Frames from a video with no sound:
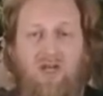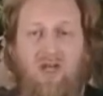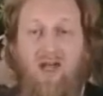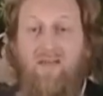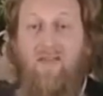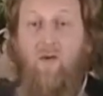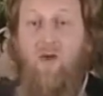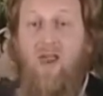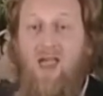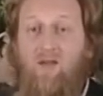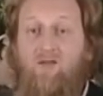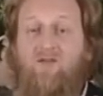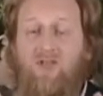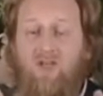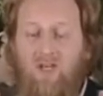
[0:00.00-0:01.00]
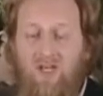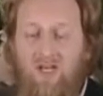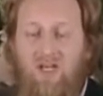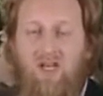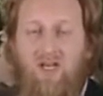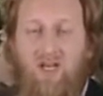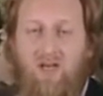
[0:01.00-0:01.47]
and they will have to
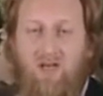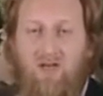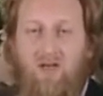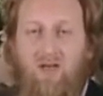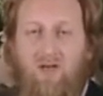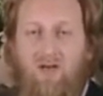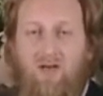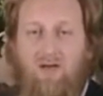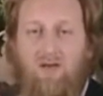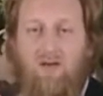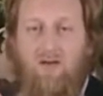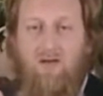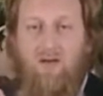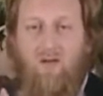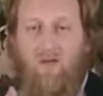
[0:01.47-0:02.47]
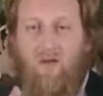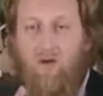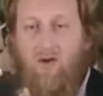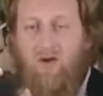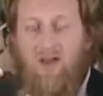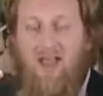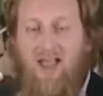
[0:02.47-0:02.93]
learn the
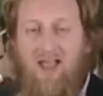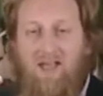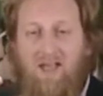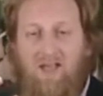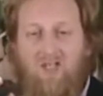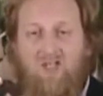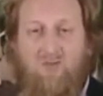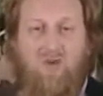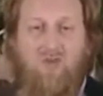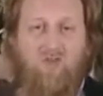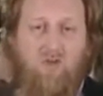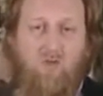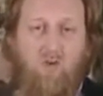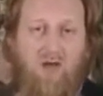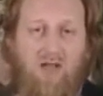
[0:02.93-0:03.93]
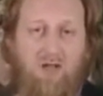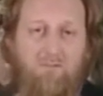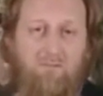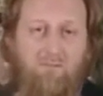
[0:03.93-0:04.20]
Qur'an in a special way.